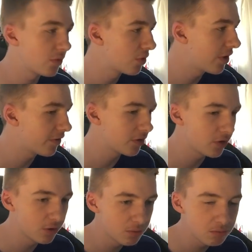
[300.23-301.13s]
all you have to
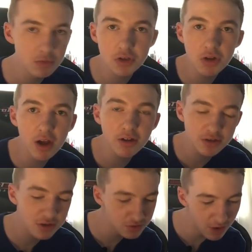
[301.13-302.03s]
do is
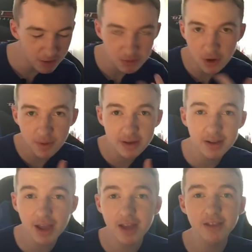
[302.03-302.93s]
like, subscribe,
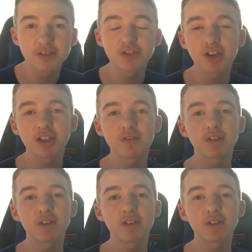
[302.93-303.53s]
comment and share this